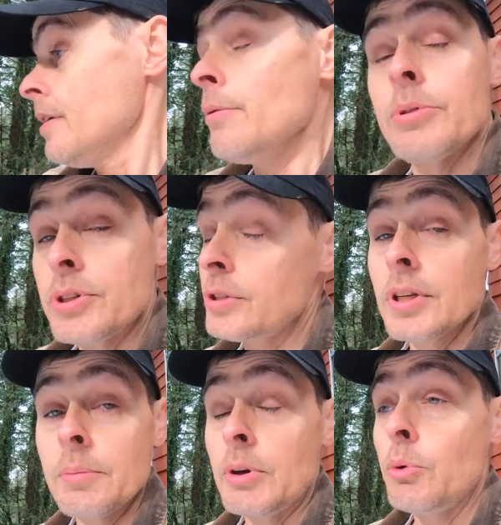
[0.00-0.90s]
It was just
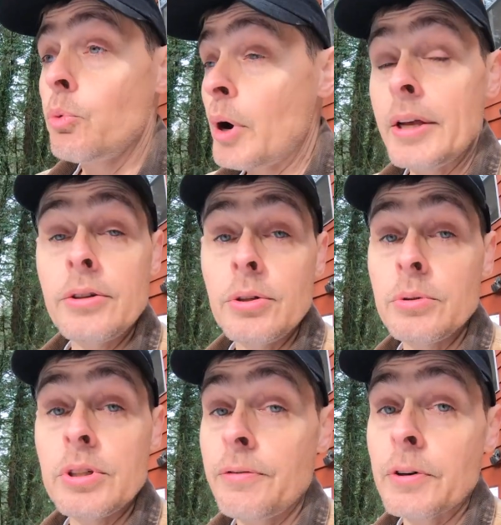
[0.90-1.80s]
going to be way
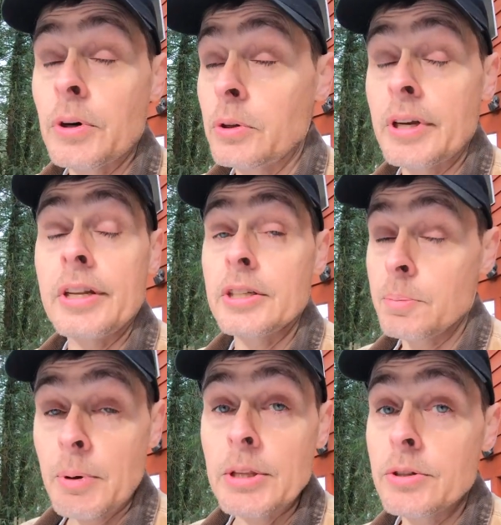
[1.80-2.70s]
too difficult and
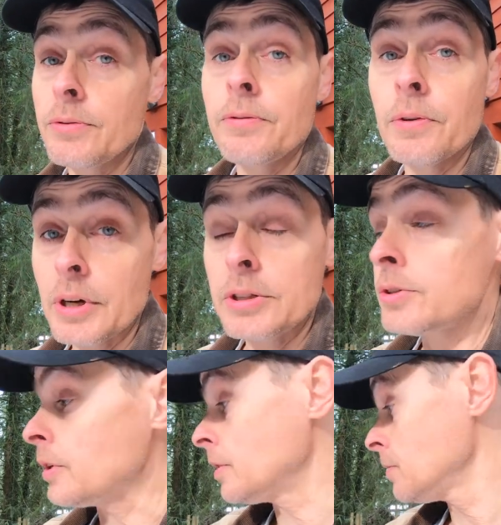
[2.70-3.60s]
expensive for us
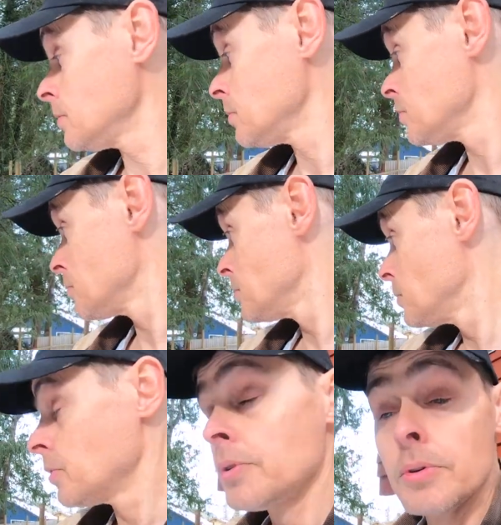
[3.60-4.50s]
to
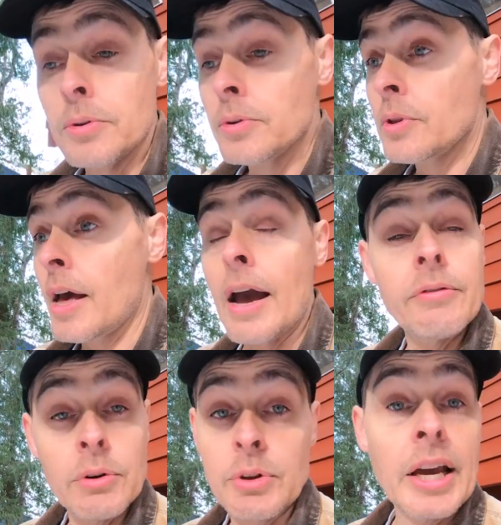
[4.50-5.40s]

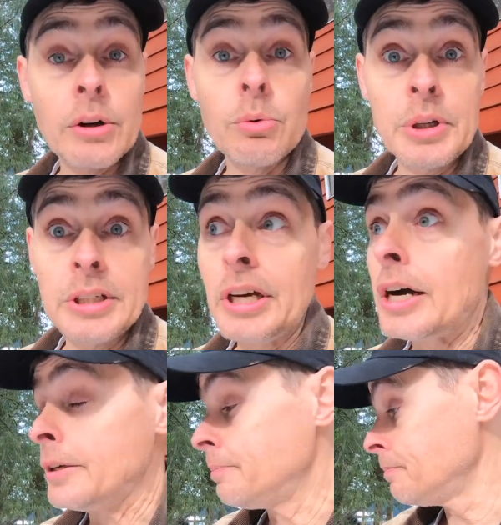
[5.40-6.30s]
have the deck
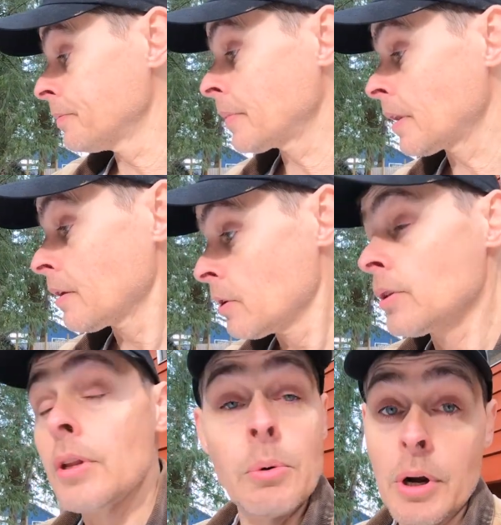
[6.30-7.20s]
redone.
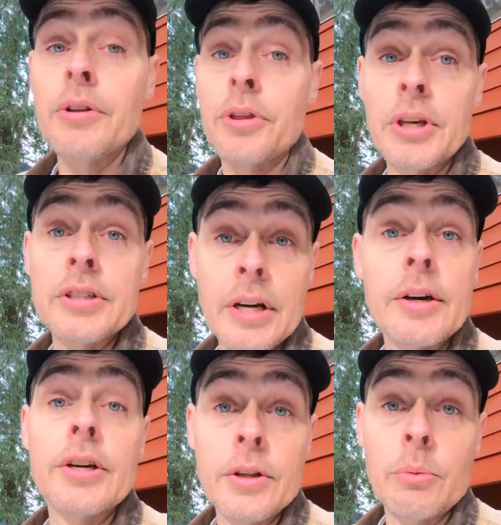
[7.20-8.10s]
There were other things
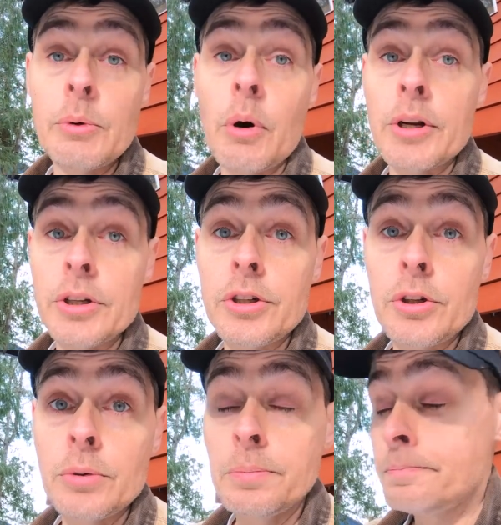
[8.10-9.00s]
out here that we wanted to
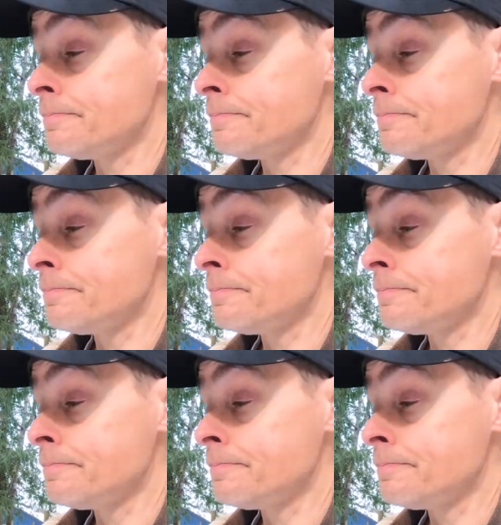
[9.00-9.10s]
do.